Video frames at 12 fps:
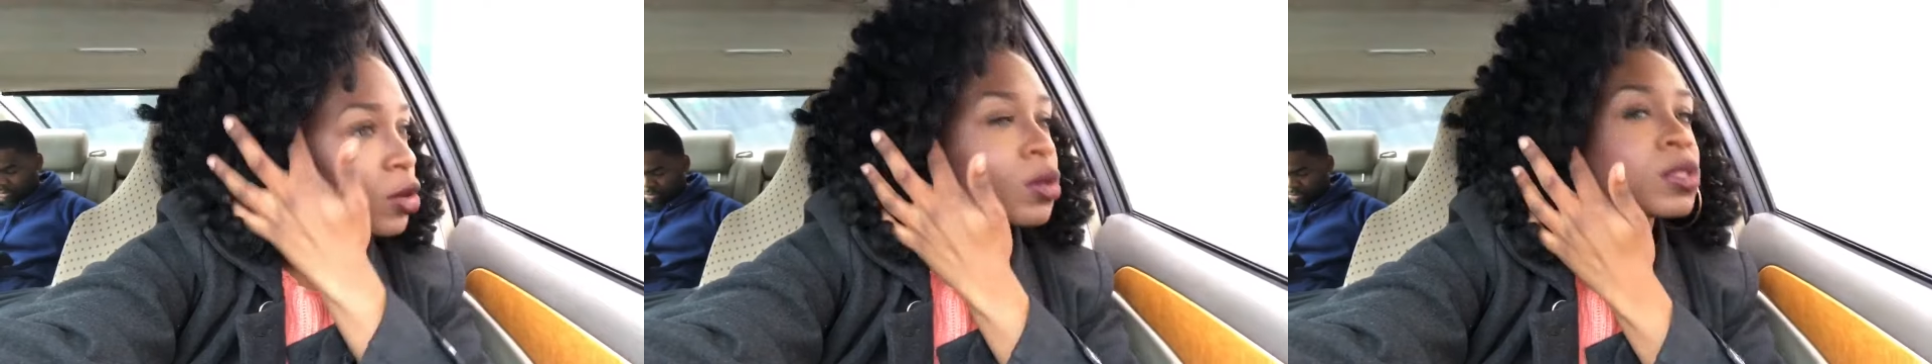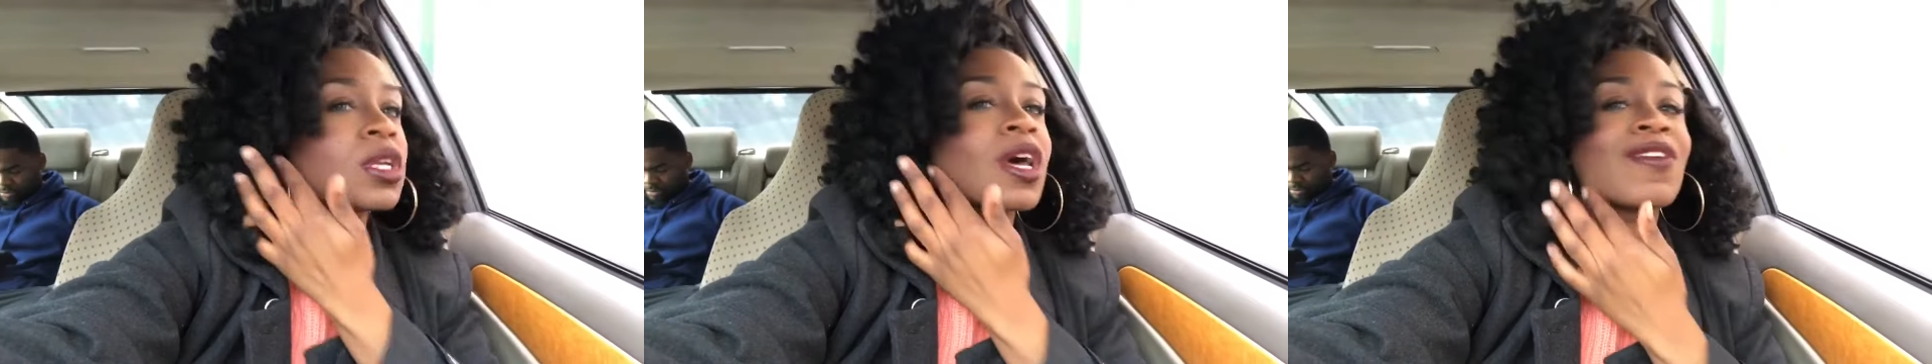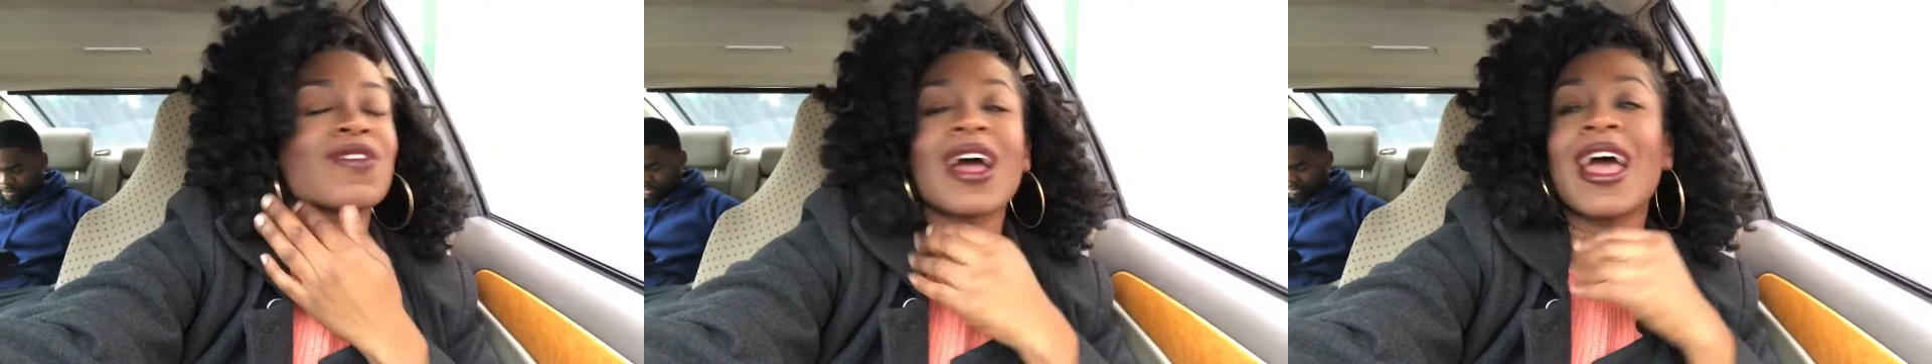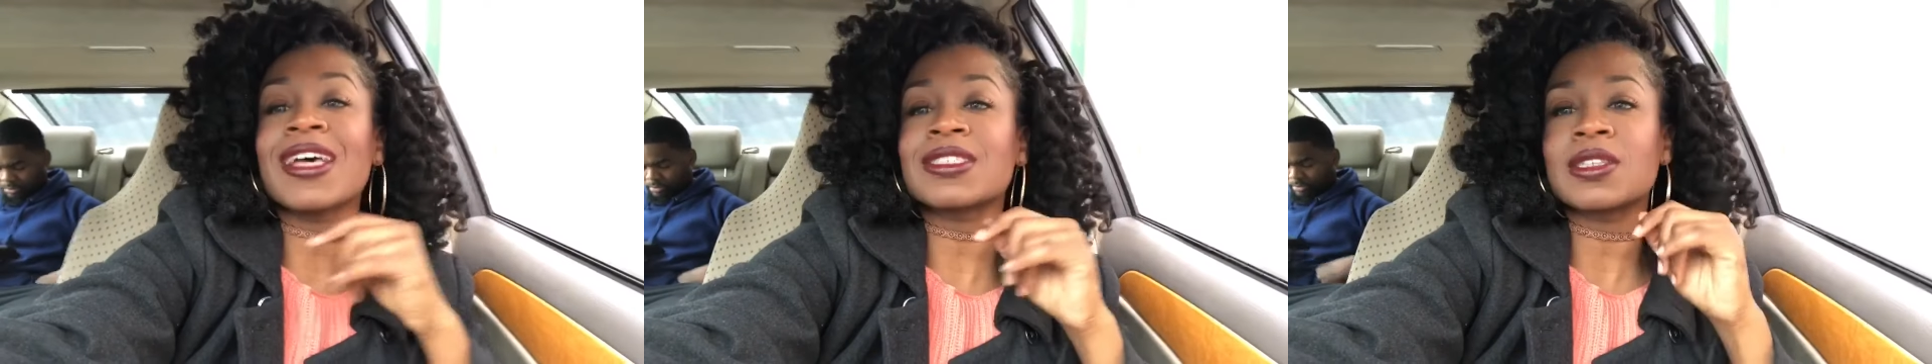donuts ever.
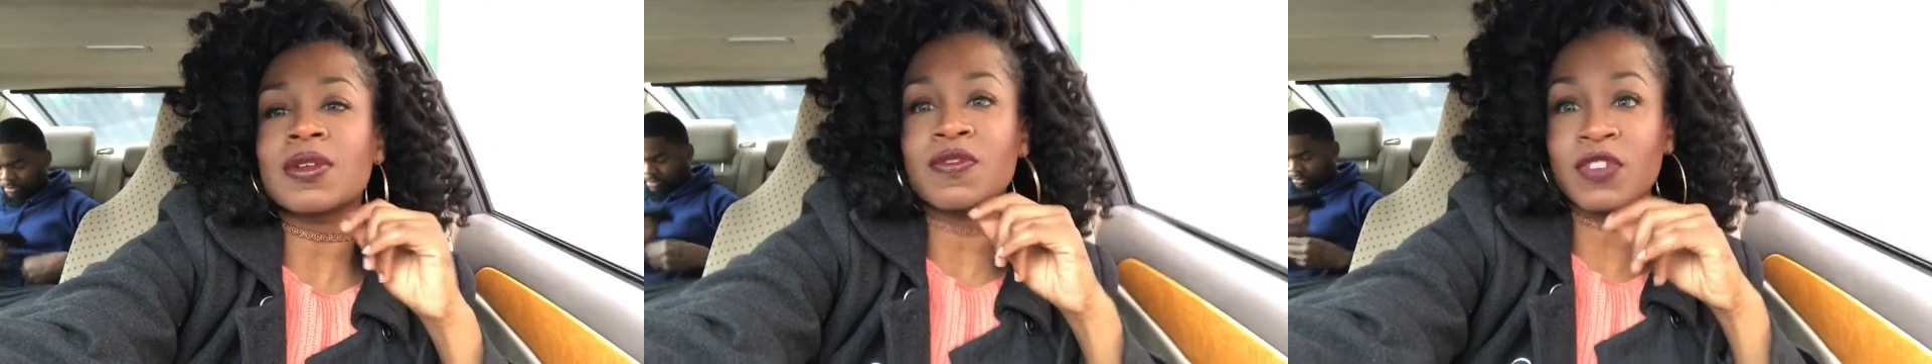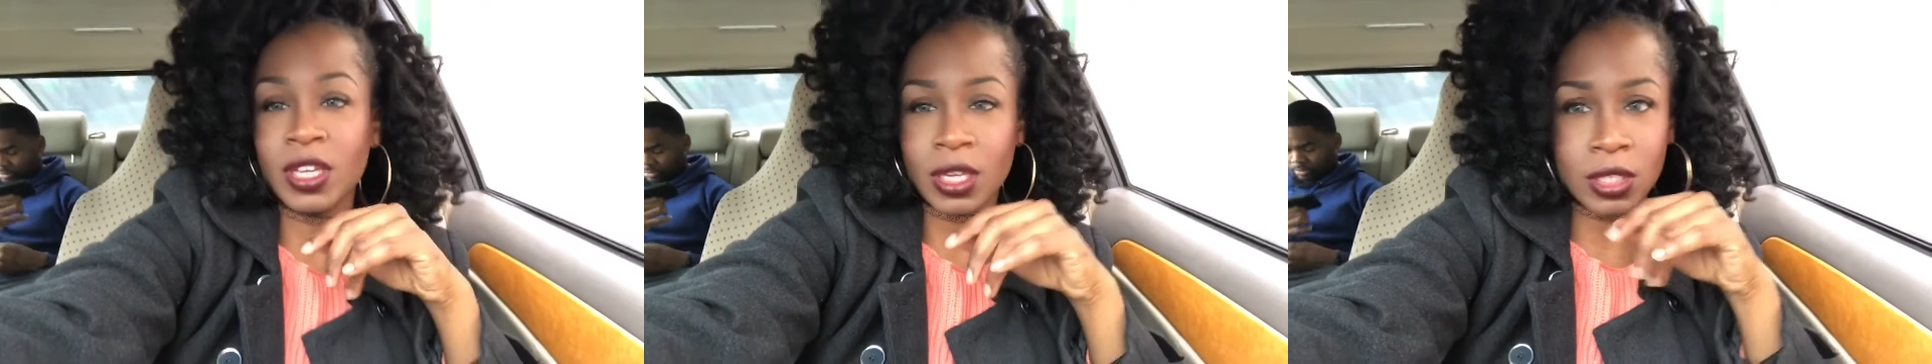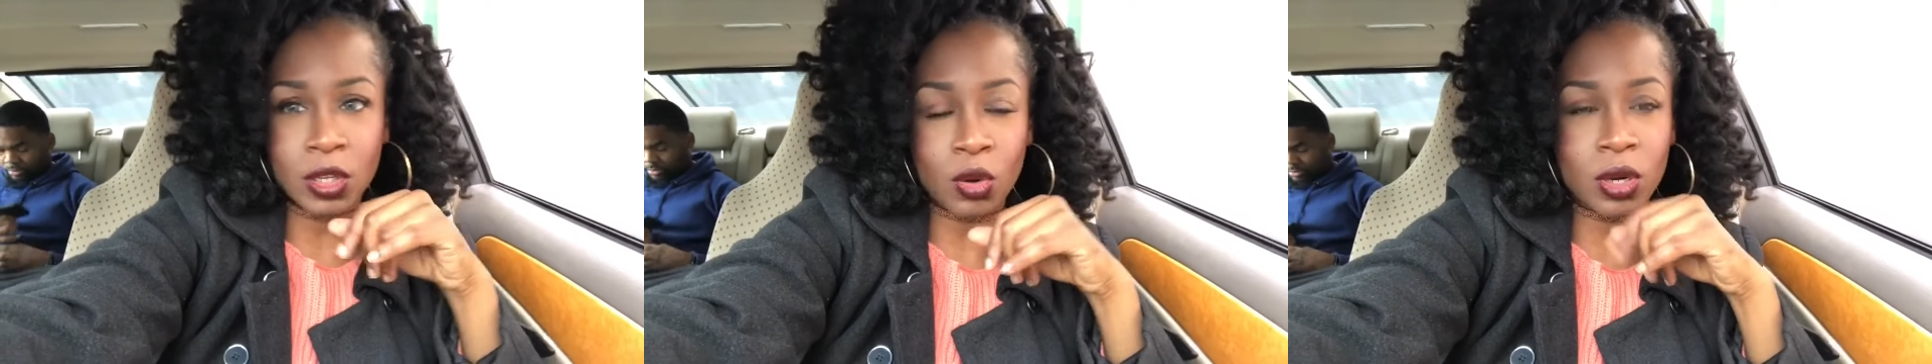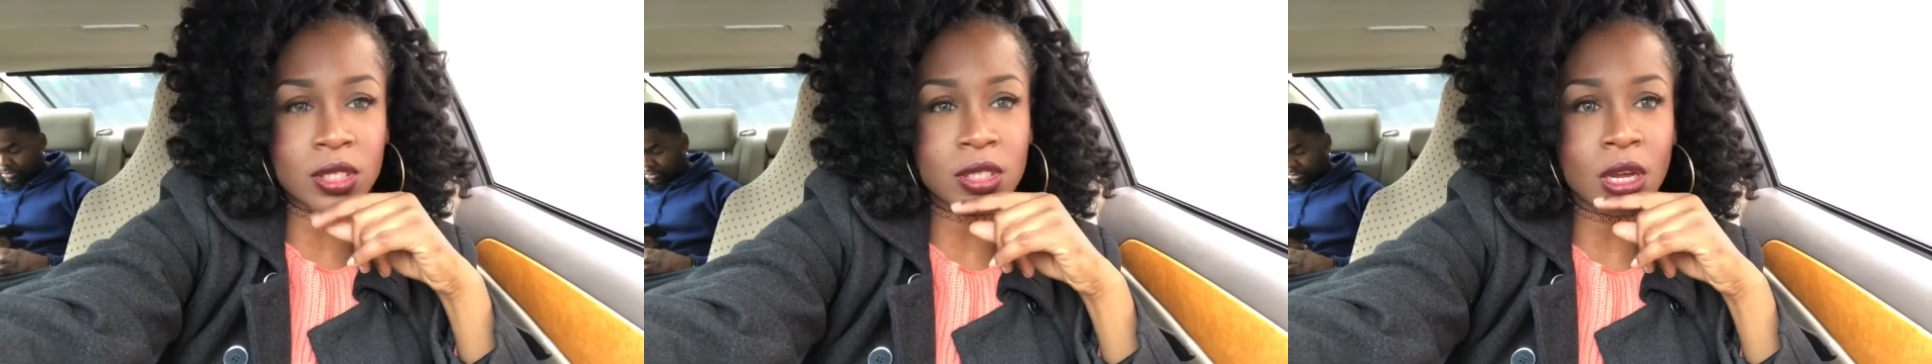I had some vegan
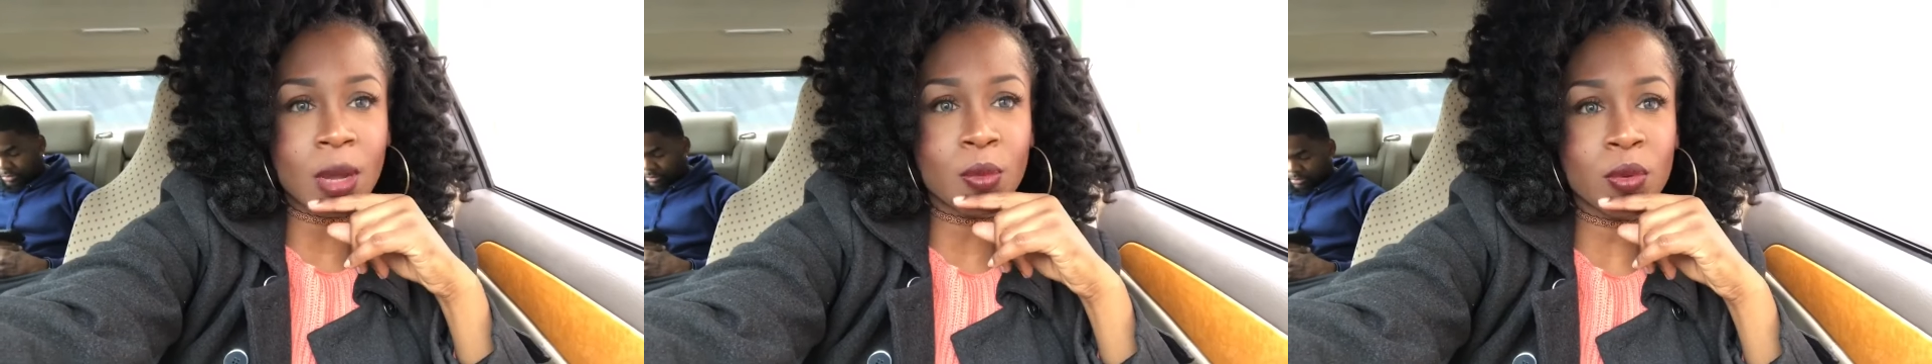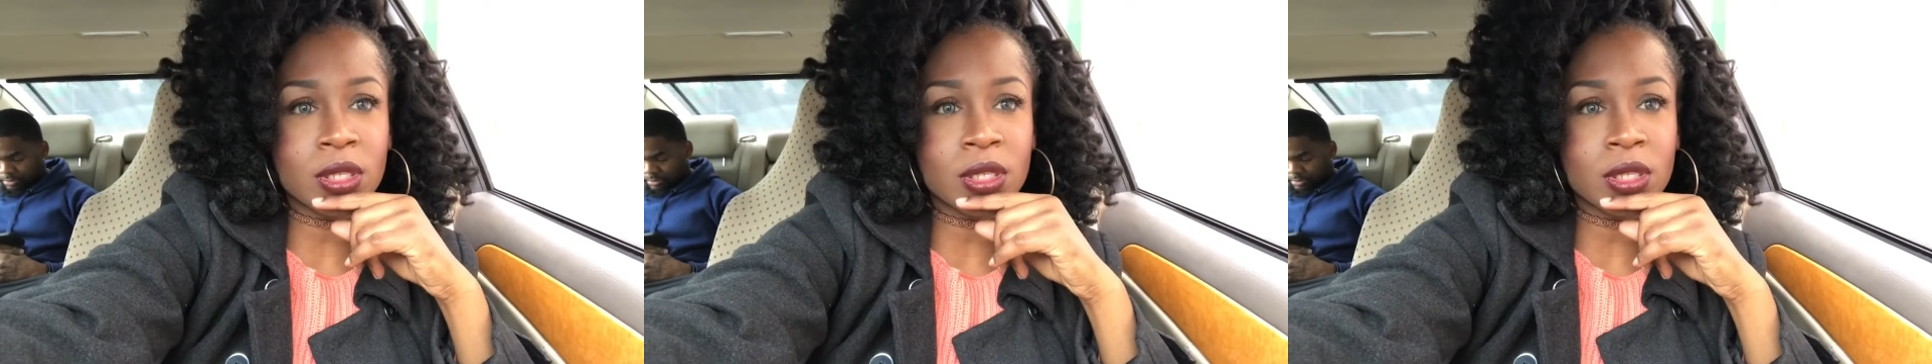donuts a couple